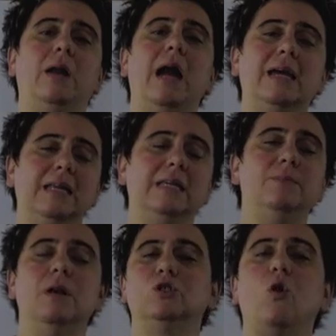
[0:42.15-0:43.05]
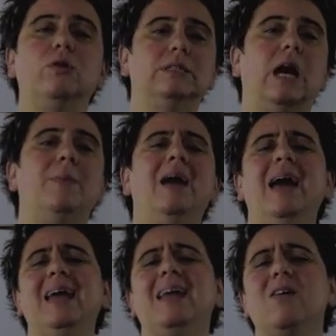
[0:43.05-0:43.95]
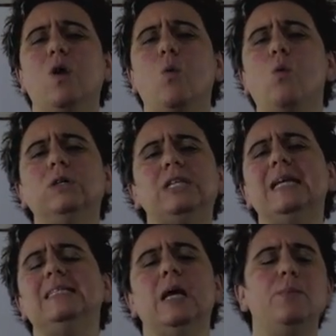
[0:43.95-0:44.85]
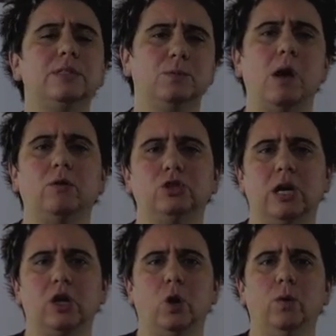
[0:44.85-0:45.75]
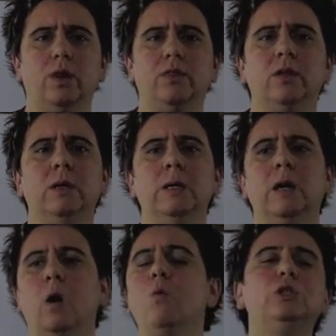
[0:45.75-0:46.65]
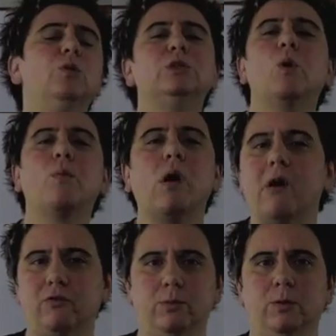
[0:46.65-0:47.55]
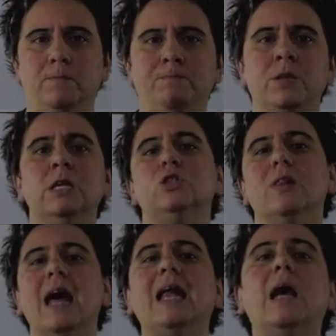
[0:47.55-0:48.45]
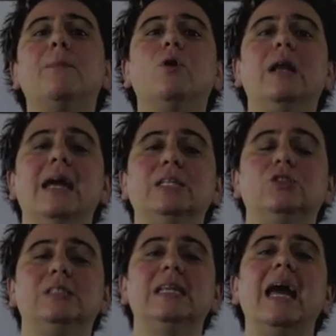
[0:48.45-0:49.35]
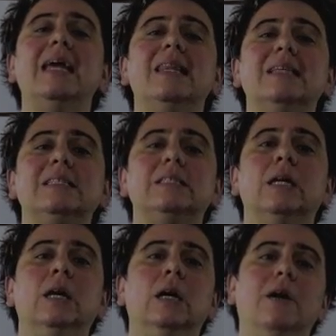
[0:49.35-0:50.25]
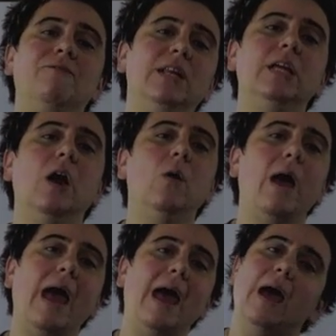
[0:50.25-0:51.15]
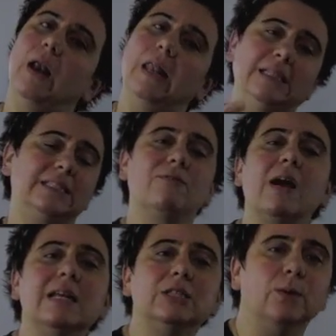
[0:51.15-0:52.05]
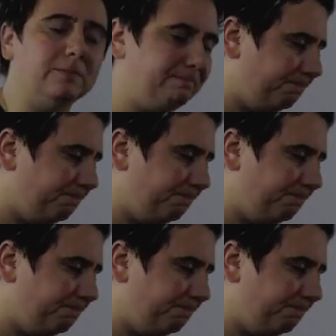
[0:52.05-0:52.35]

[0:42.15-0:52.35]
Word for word: I get emails all the time. Hey, Carey, which ATM business model should I go with? Which one's more profitable? So that I'm going to answer today in this video, and let's get right into it.